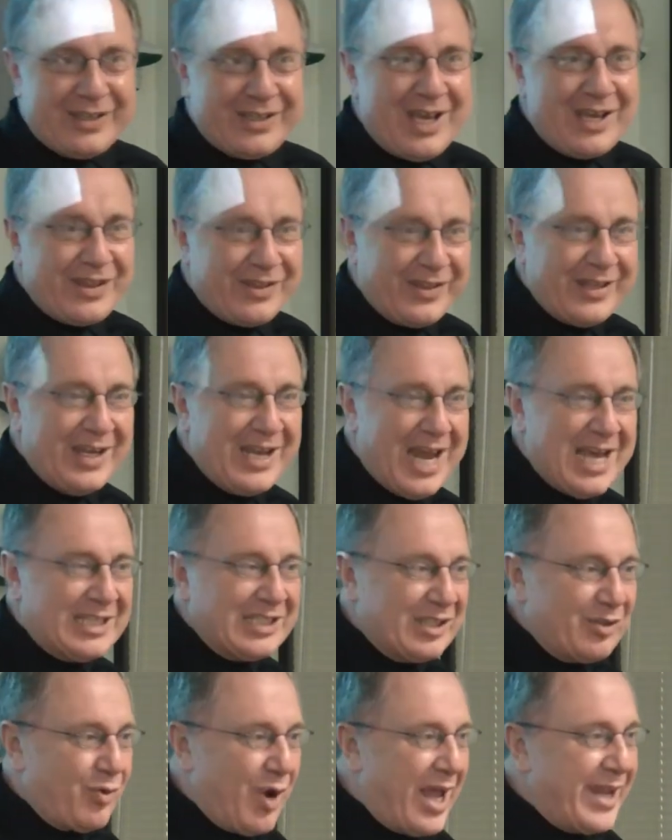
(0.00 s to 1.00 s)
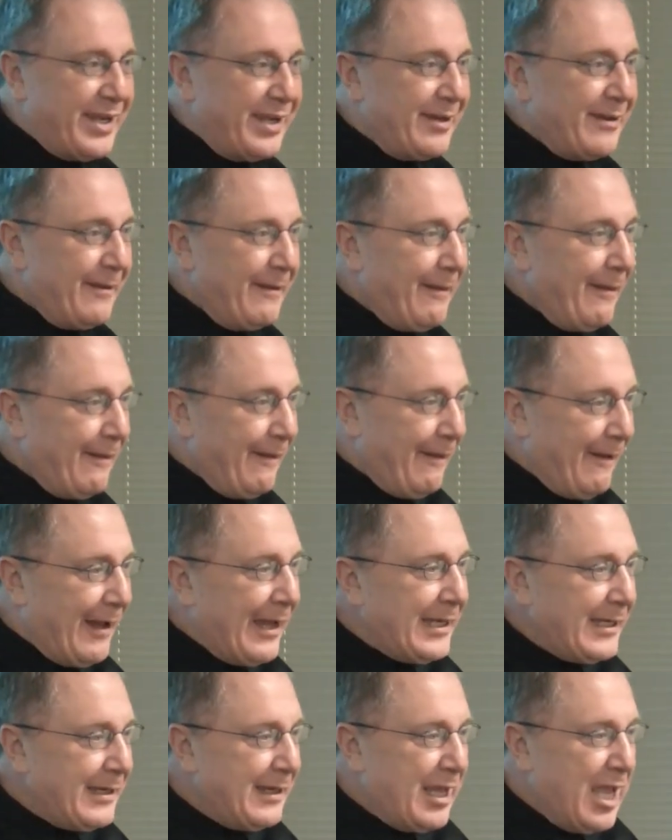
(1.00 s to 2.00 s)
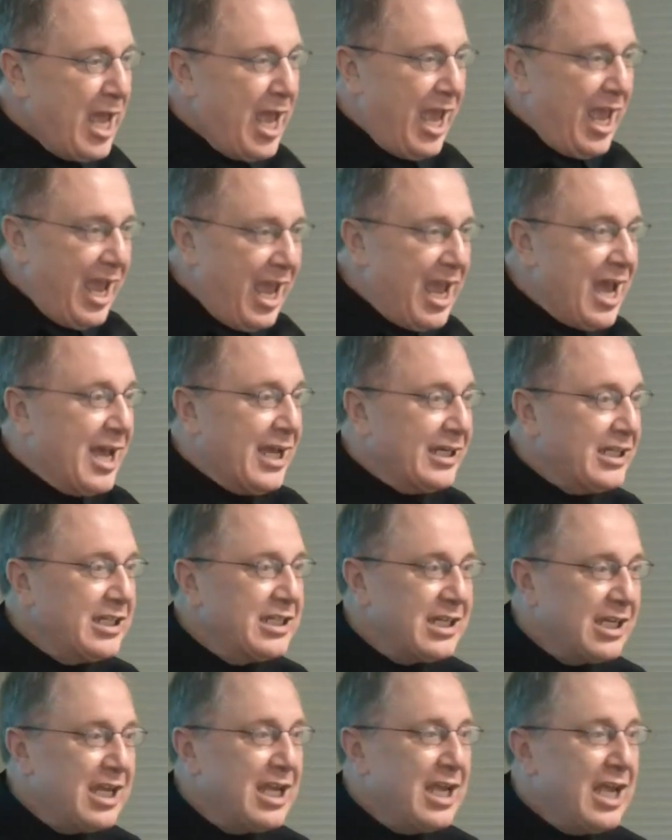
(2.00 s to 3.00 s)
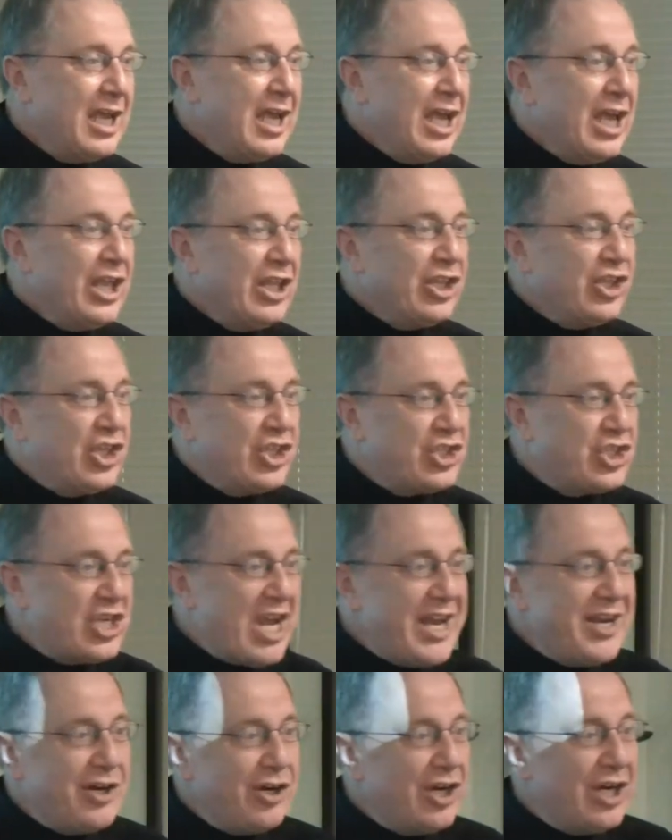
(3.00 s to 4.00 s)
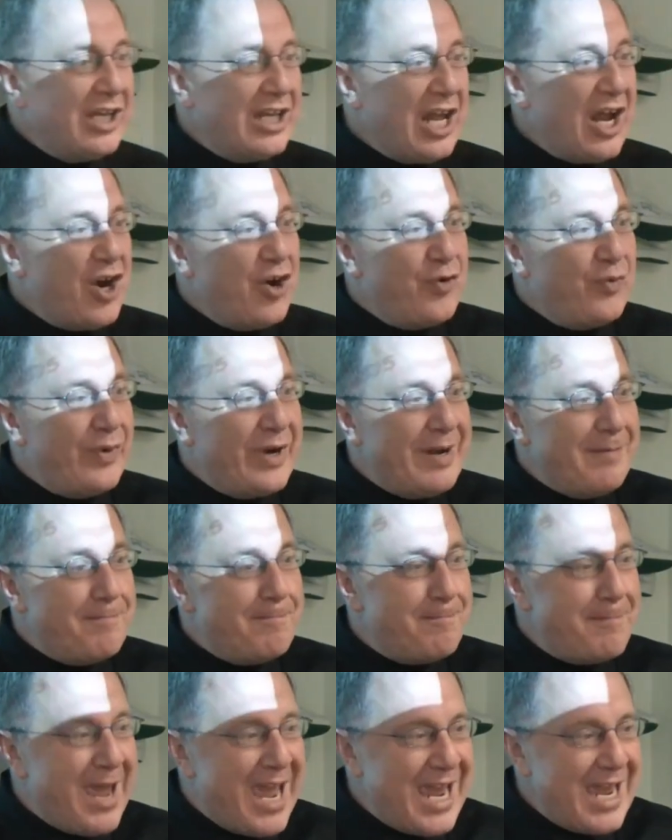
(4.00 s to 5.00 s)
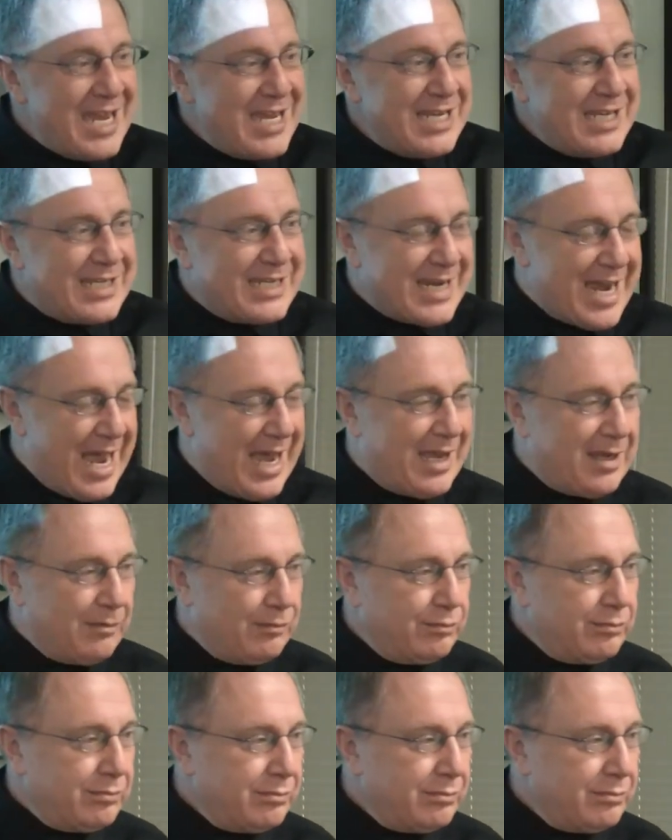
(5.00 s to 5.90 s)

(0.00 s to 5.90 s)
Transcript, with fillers: the, the last one. Right? And the general remainder